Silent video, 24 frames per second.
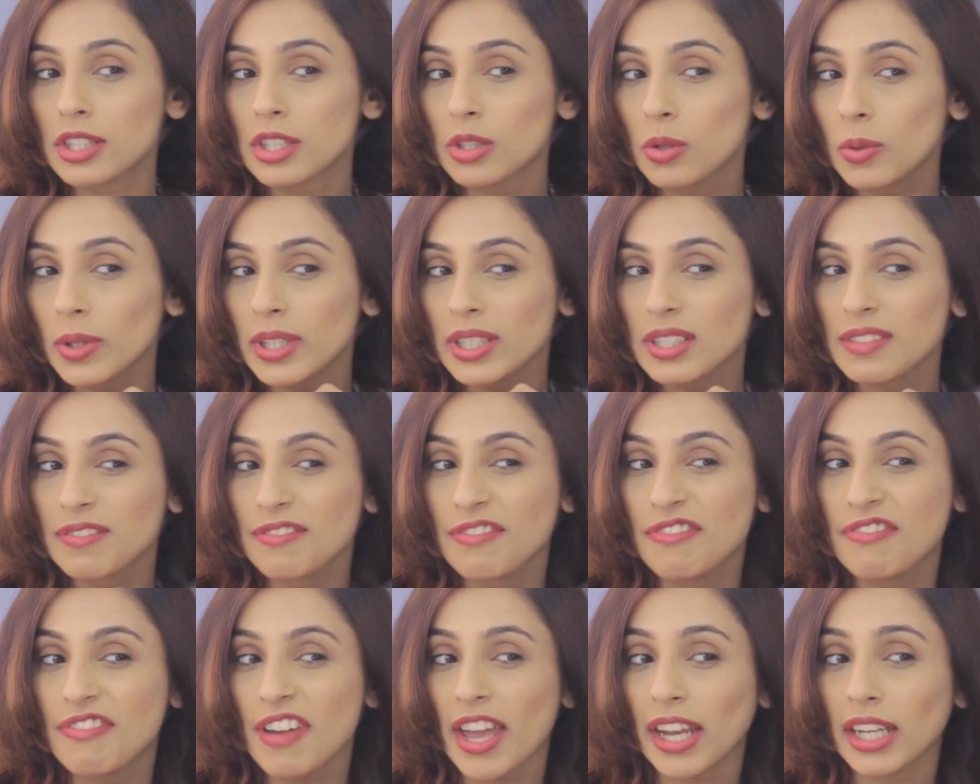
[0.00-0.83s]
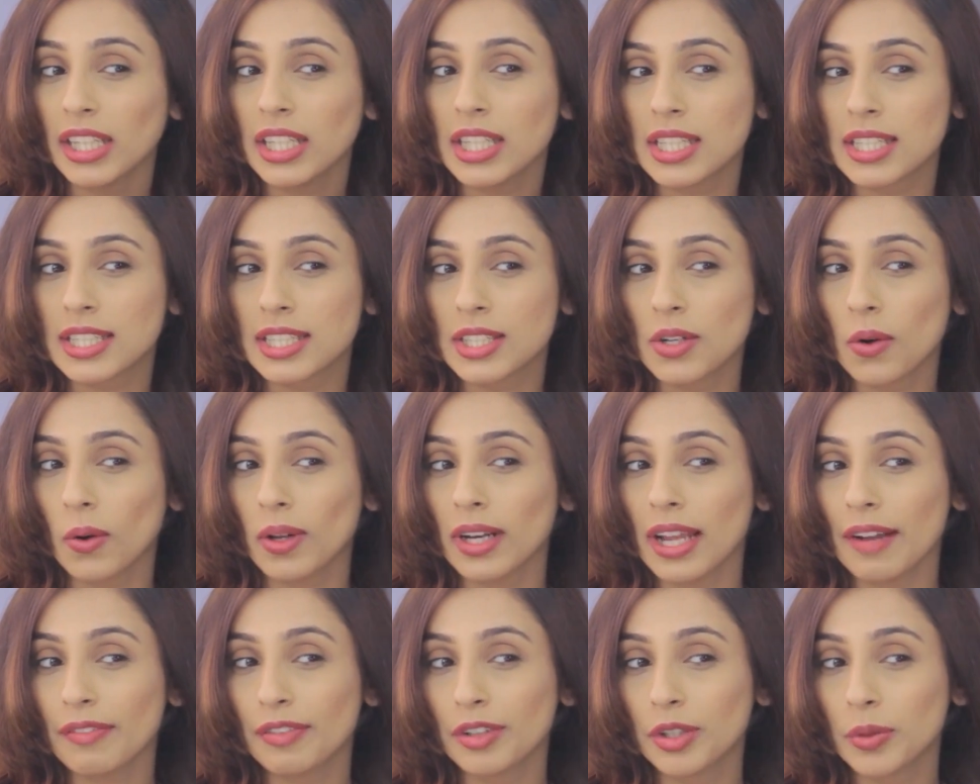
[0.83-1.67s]
So it's very easy,
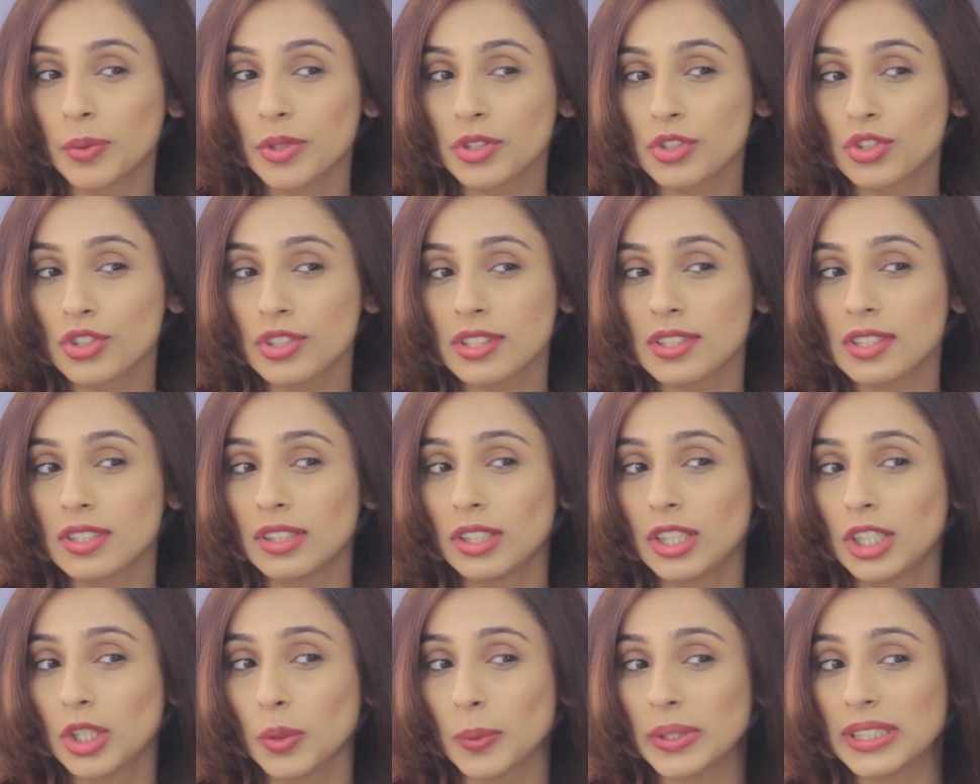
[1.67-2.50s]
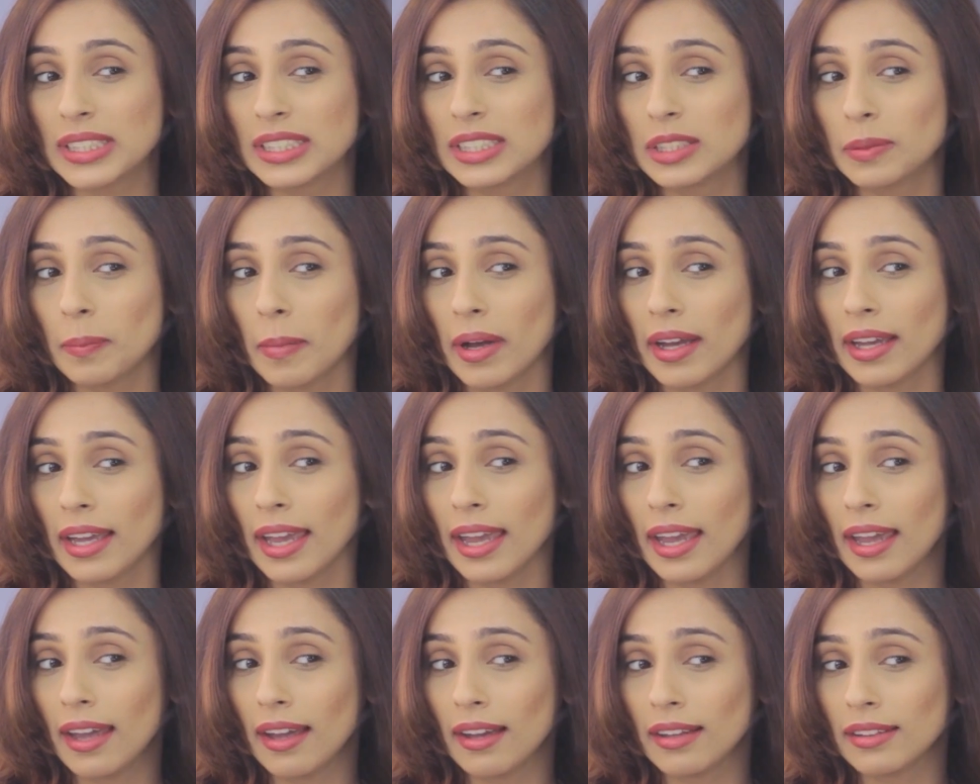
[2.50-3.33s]
all I have to do is just twist my
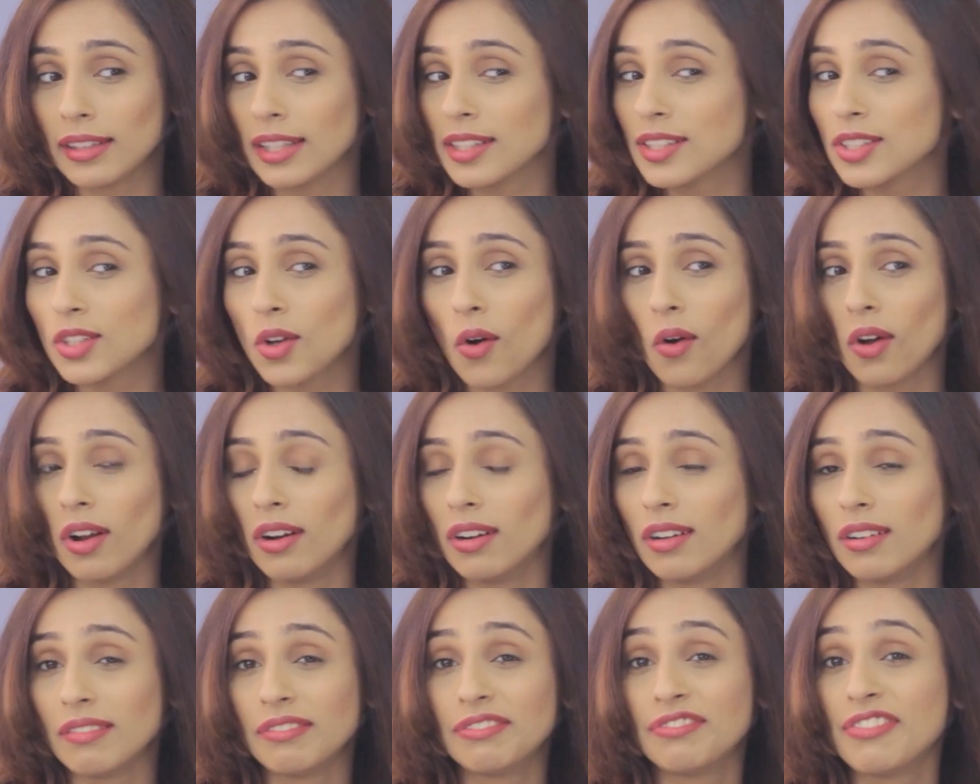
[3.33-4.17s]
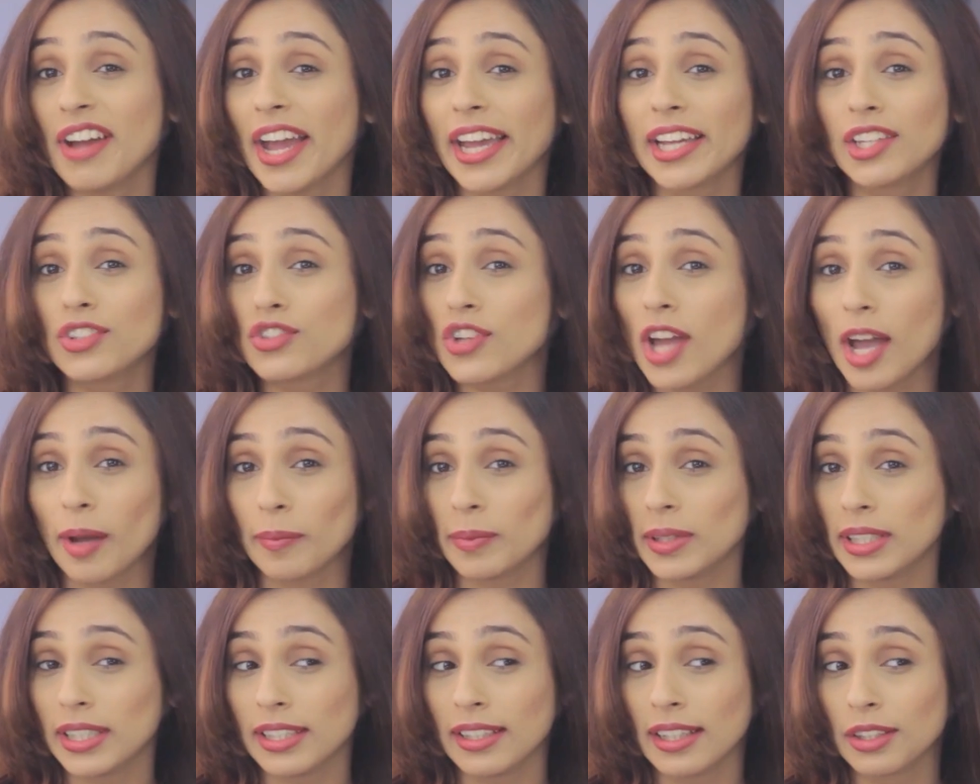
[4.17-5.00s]
hair, that's all, very
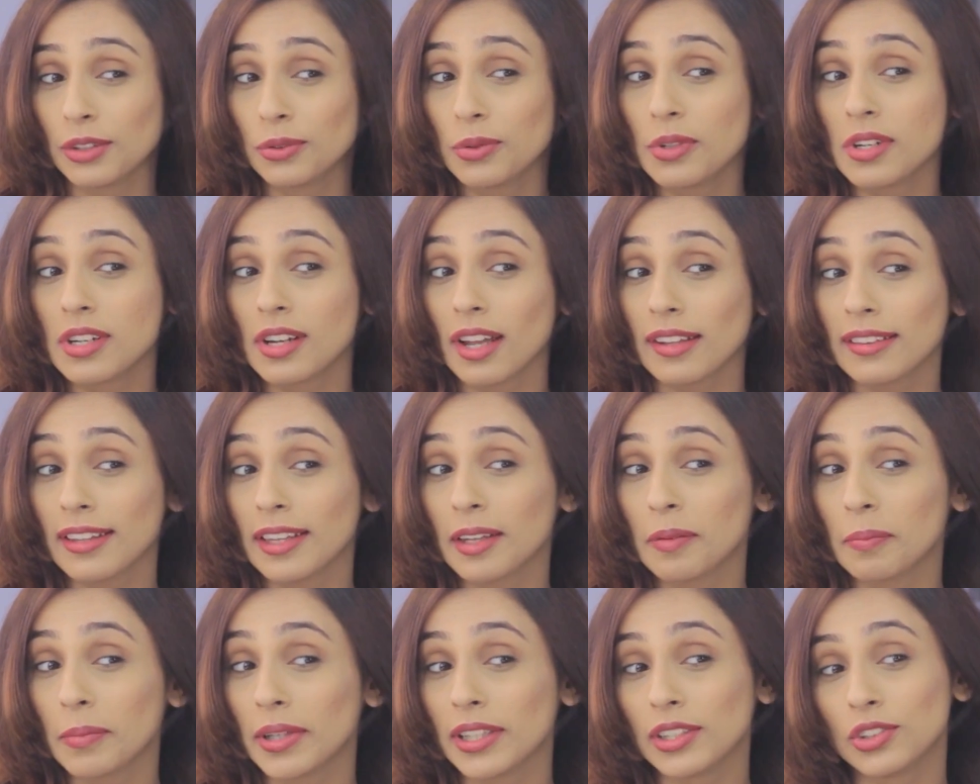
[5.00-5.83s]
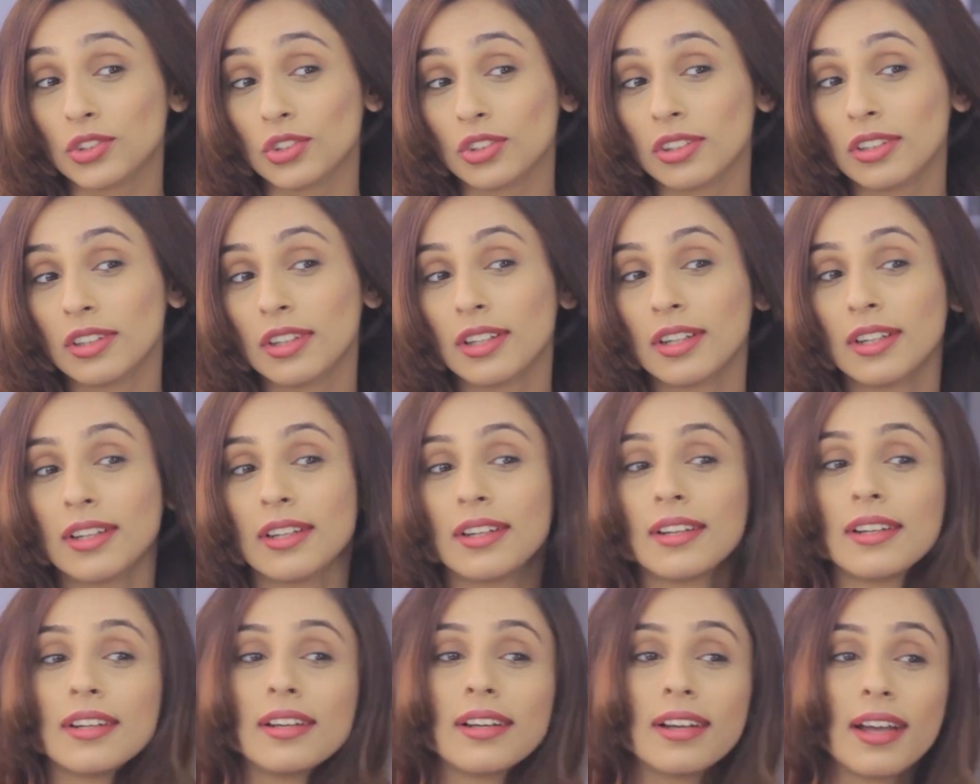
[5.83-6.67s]
shabbily, and do nothing major,
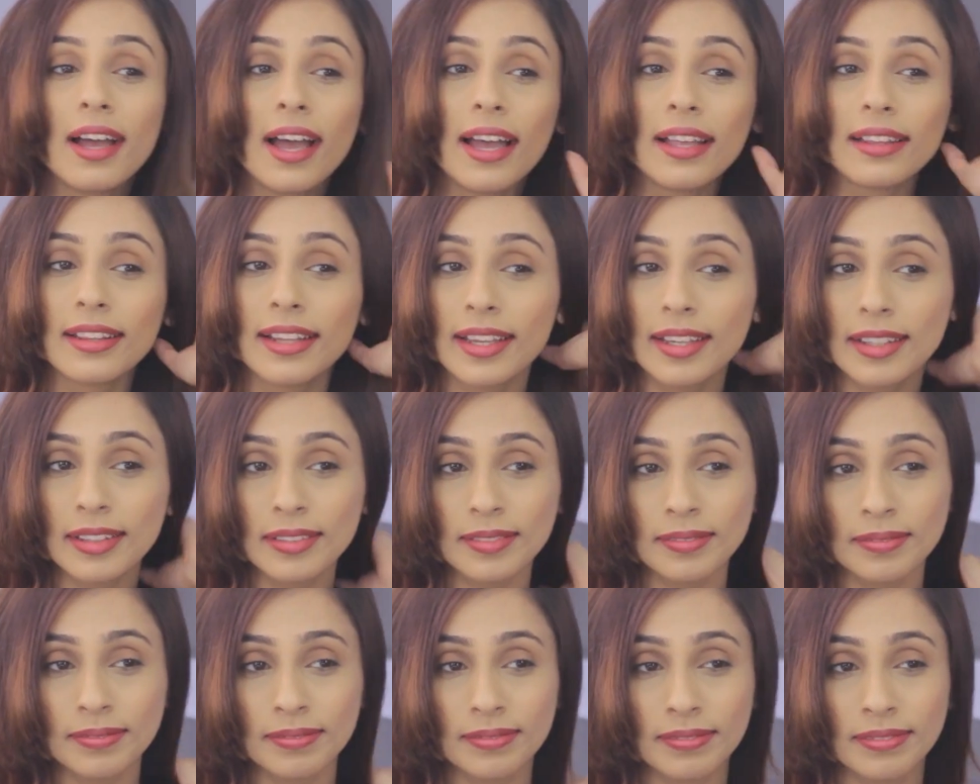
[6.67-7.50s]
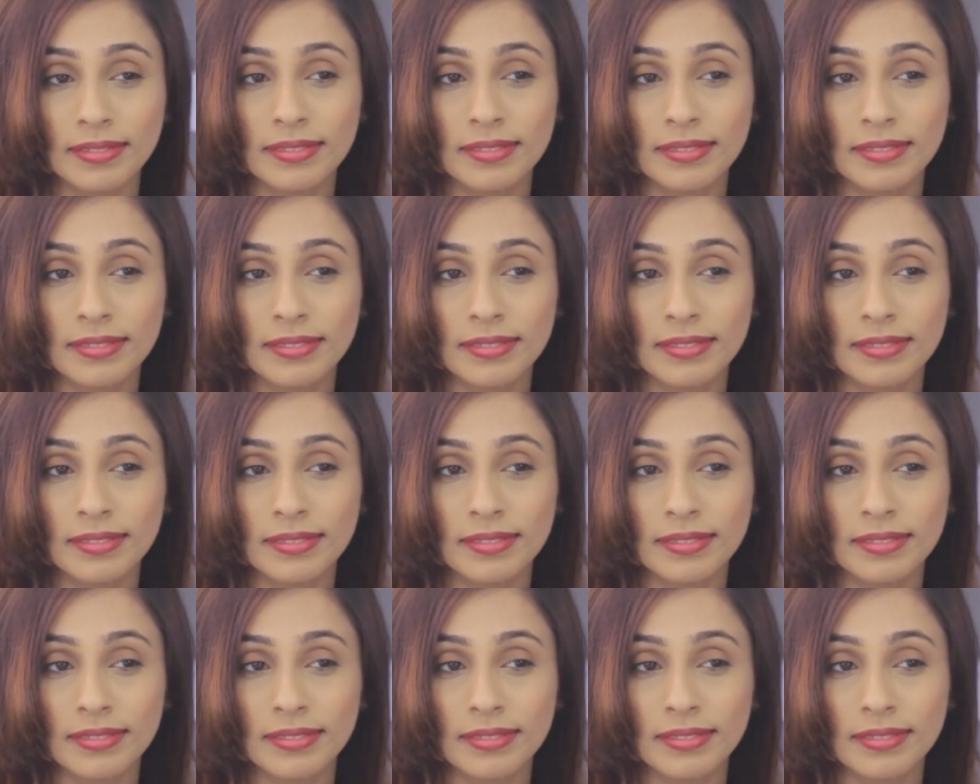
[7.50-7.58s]
and then